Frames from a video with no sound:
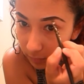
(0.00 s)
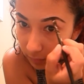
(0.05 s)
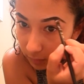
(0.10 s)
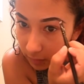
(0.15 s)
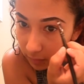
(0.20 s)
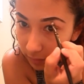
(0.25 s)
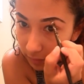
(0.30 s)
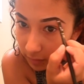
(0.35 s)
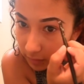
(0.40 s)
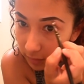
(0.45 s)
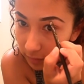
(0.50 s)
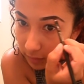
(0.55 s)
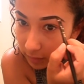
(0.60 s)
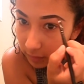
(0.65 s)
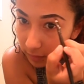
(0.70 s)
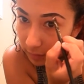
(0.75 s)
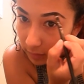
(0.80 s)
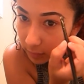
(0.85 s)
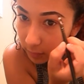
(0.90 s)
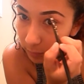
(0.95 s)
And
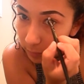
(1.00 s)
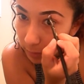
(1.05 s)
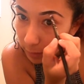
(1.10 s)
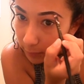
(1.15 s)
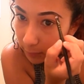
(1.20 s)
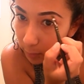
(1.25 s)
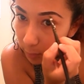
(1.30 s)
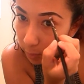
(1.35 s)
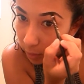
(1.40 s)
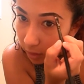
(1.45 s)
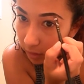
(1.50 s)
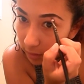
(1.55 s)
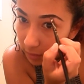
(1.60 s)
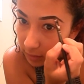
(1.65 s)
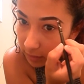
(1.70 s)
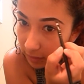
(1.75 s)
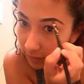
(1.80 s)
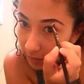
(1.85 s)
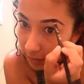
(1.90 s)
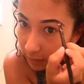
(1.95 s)
whatever product
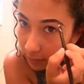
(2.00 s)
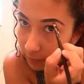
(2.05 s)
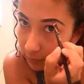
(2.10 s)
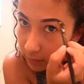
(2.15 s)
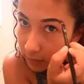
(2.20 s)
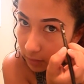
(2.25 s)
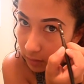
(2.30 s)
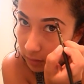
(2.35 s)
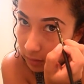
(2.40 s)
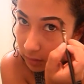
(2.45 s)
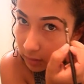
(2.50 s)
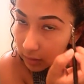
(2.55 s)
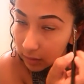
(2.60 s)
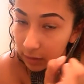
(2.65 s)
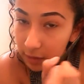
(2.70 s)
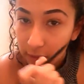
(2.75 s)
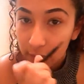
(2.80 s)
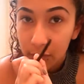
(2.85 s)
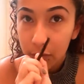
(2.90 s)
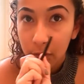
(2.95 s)
I have
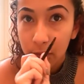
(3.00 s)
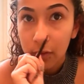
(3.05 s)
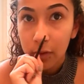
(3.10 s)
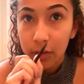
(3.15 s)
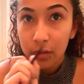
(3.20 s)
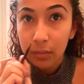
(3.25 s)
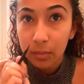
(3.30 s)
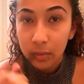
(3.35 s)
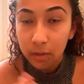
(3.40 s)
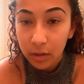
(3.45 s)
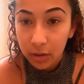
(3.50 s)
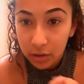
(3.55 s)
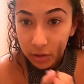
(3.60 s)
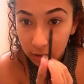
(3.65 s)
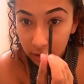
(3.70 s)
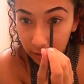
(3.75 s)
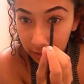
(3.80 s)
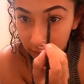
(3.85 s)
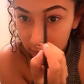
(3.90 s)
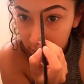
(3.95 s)
left over on the brush,
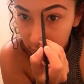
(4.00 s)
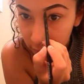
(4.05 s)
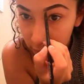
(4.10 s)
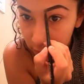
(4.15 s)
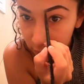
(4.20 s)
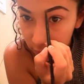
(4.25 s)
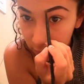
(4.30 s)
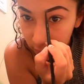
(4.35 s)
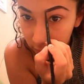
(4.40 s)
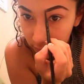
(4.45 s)
I do on the